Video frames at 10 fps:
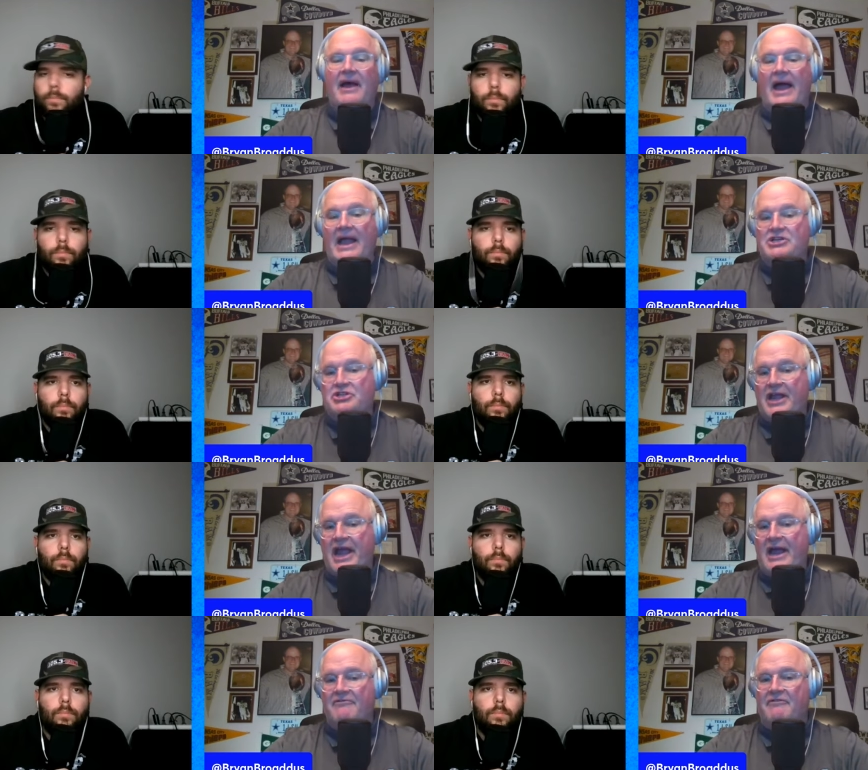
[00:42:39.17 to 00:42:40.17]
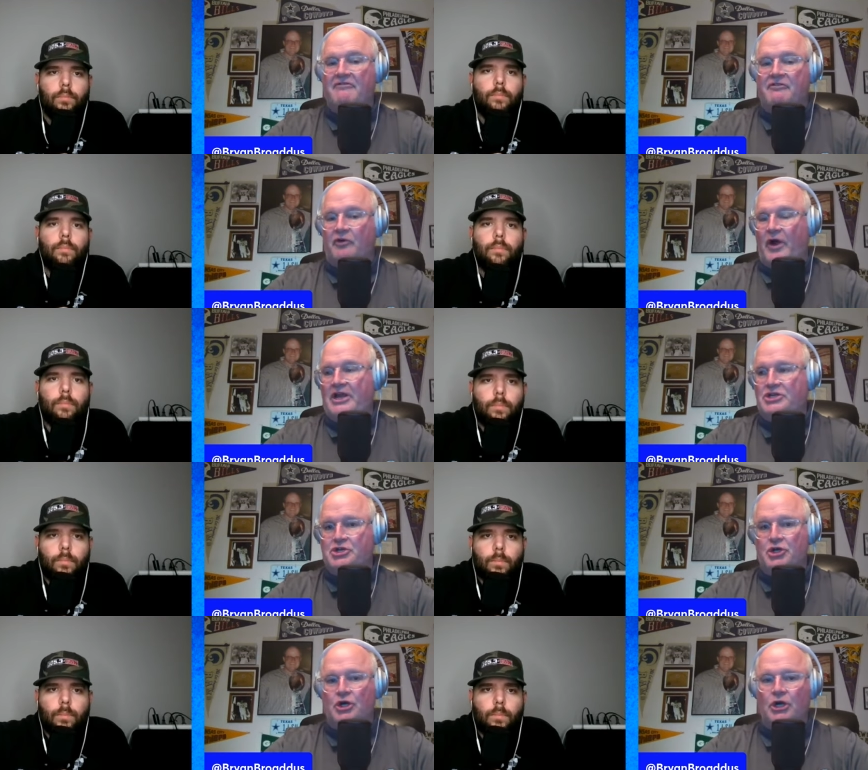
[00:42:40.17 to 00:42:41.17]
Speaker 1: I actually have
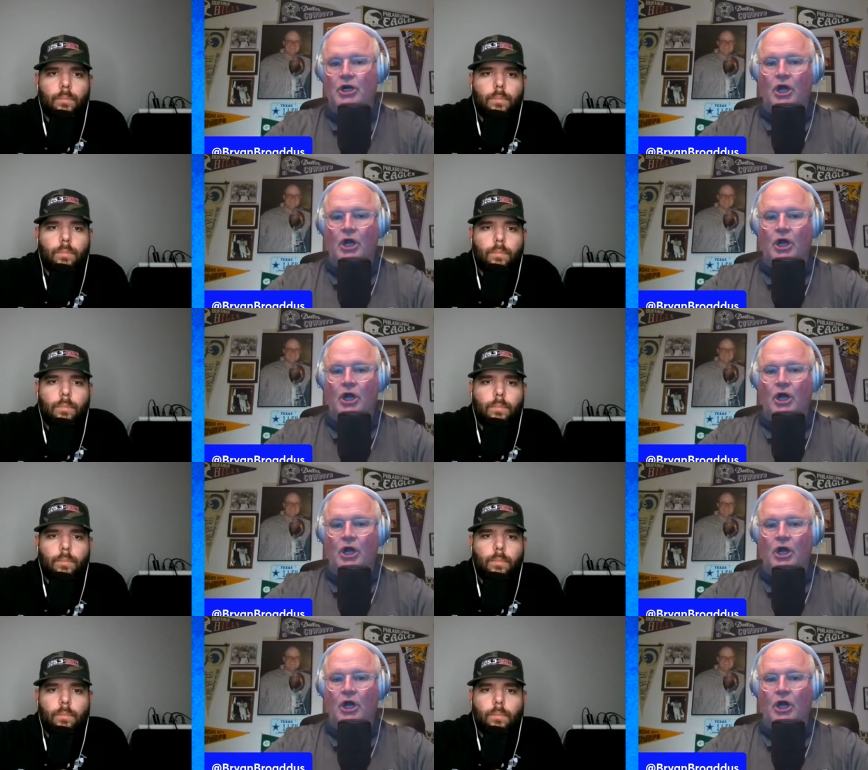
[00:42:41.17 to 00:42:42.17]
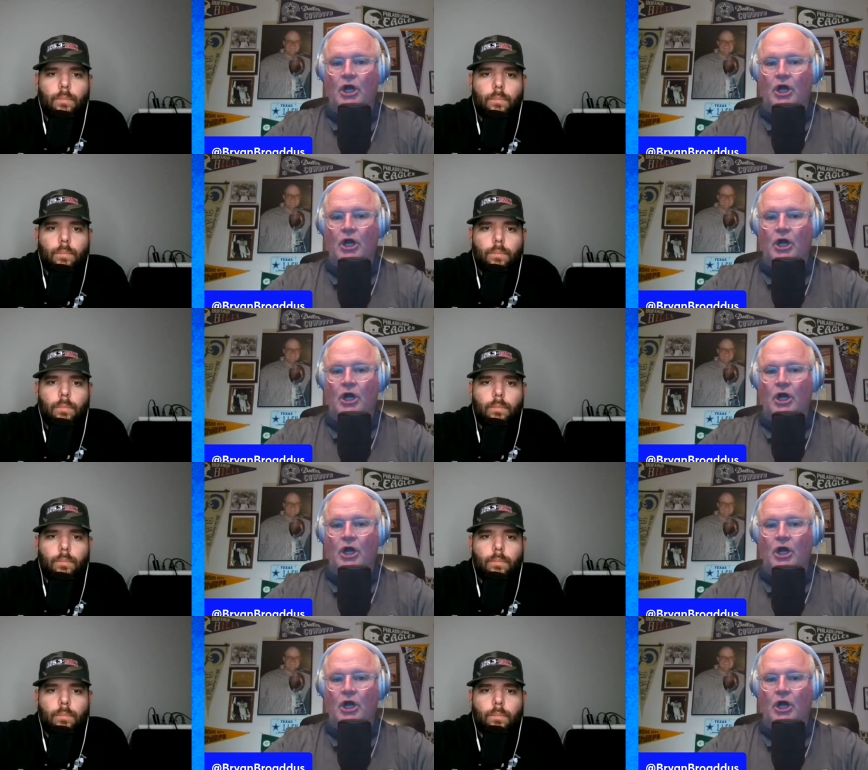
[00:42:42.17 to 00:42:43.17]
Frazier over Barton in
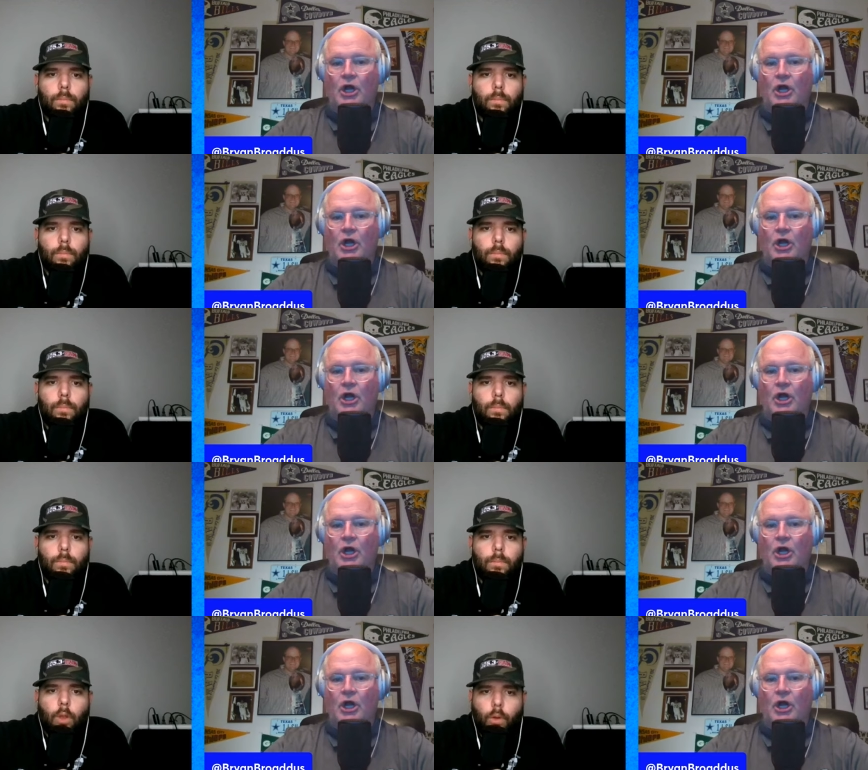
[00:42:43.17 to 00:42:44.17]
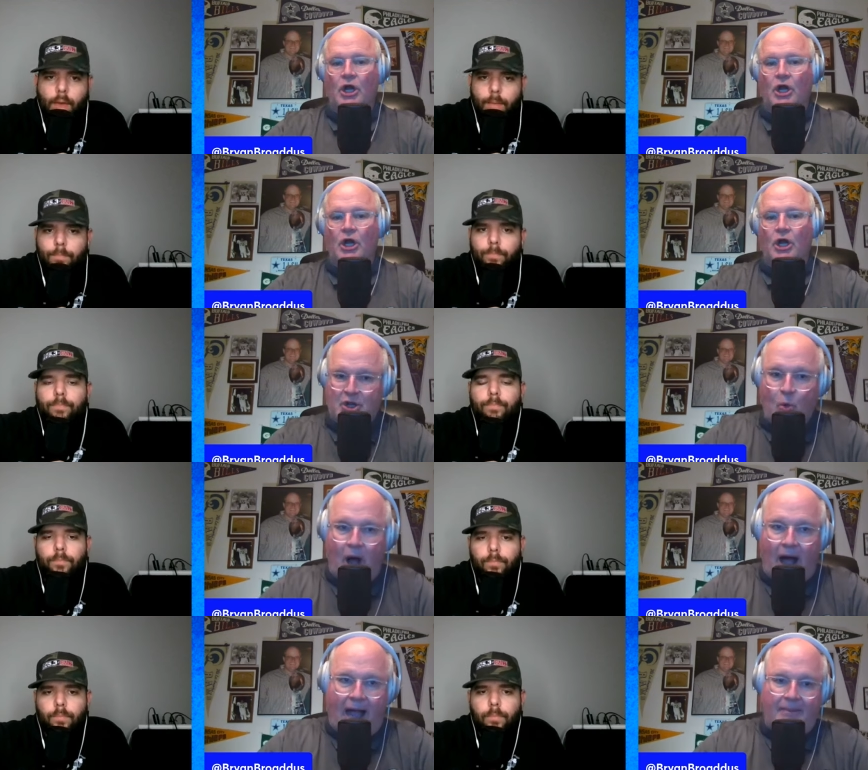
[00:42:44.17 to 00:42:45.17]
the second, and okay. I'll tell you
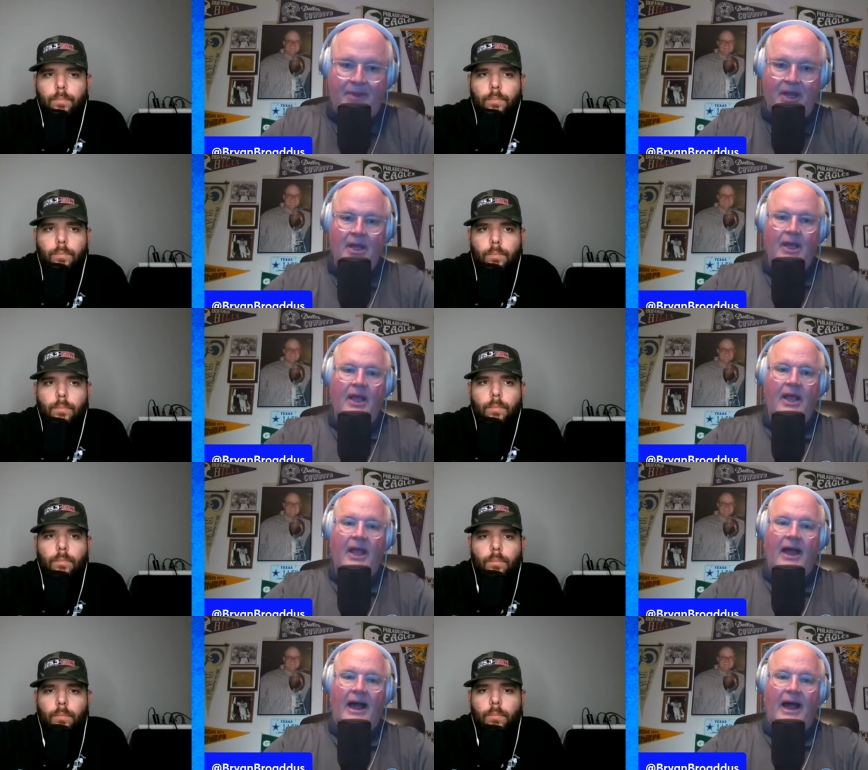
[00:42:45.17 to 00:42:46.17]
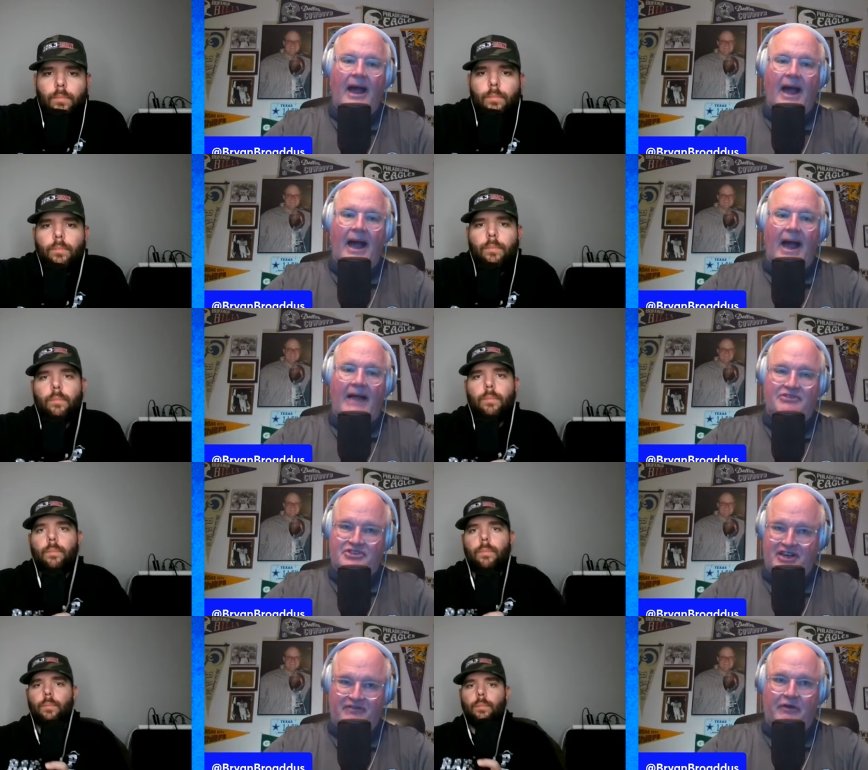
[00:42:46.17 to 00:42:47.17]
why. I've
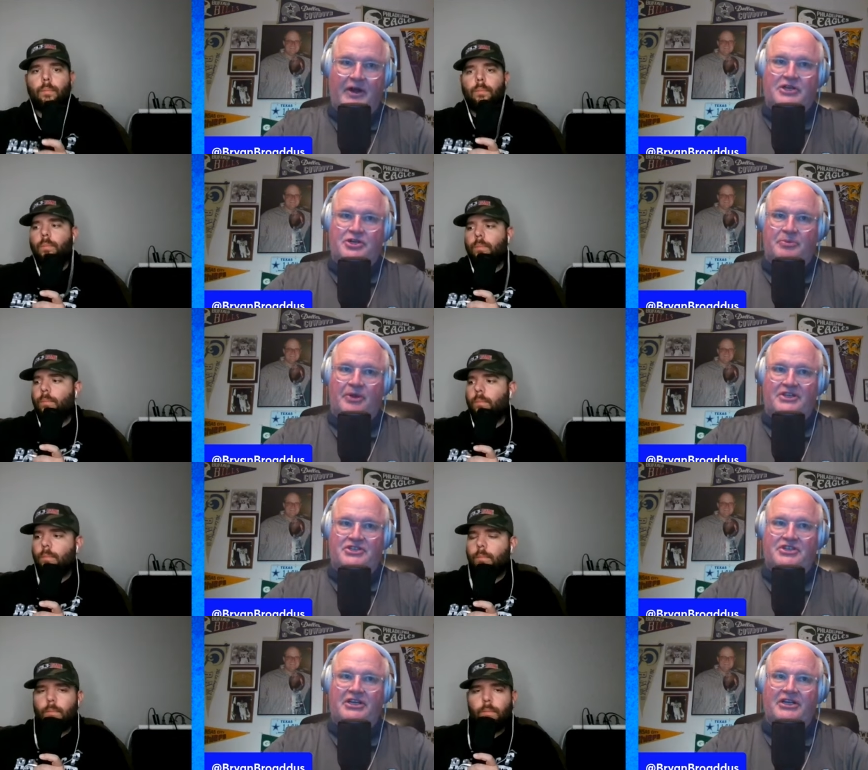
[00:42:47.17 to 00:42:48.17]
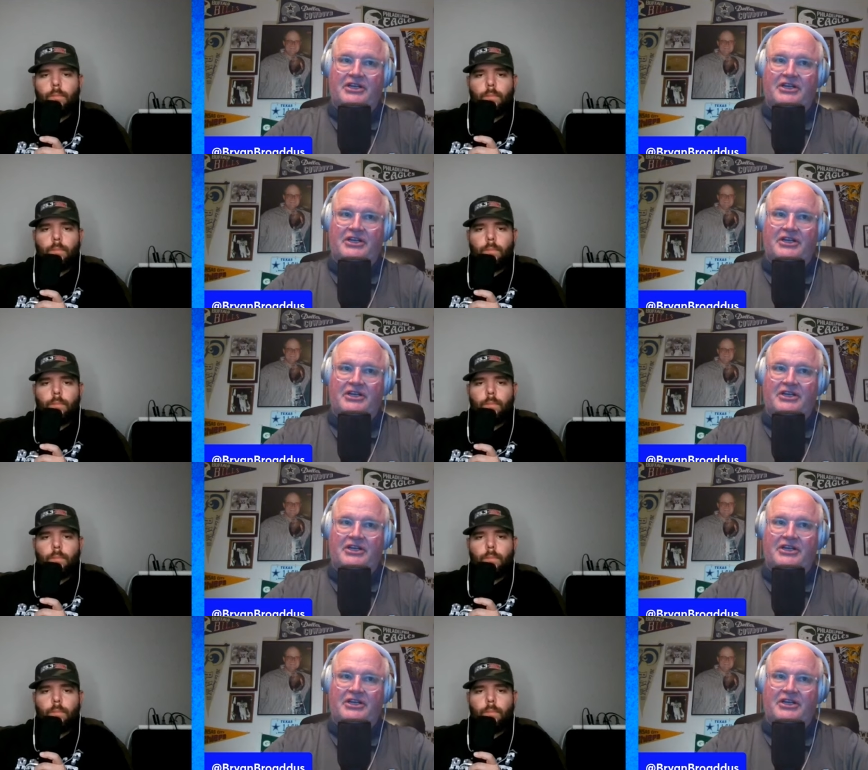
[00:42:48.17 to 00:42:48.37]
seen Frazier play center.